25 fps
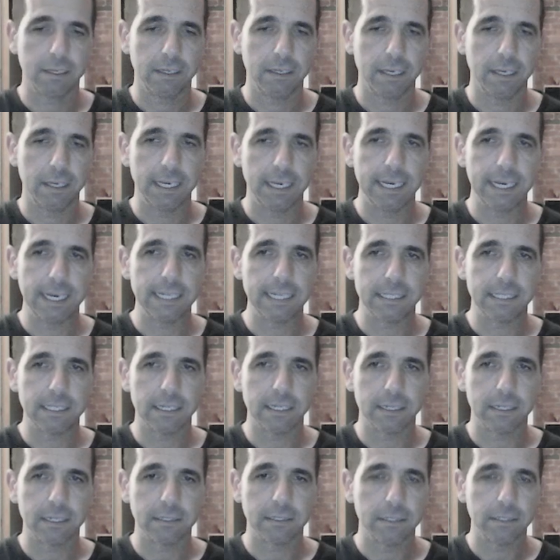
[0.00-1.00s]
It's
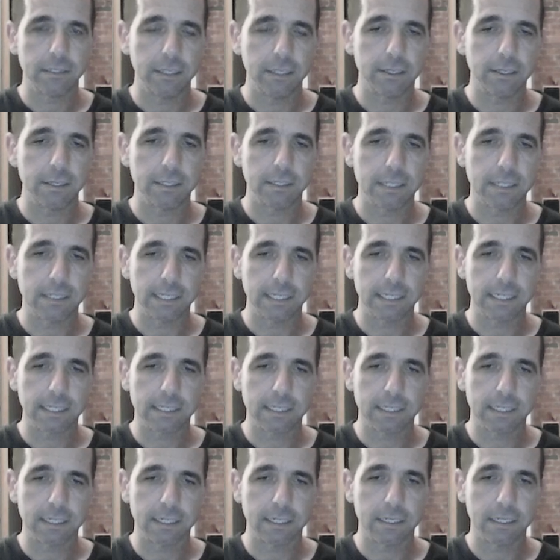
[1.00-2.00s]
done. You can see it's
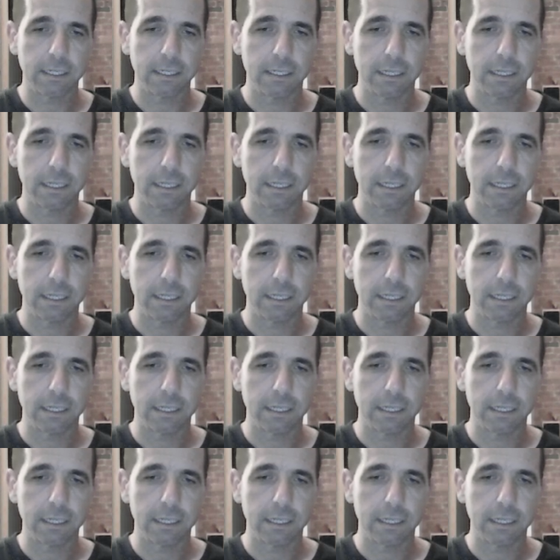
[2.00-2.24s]
done.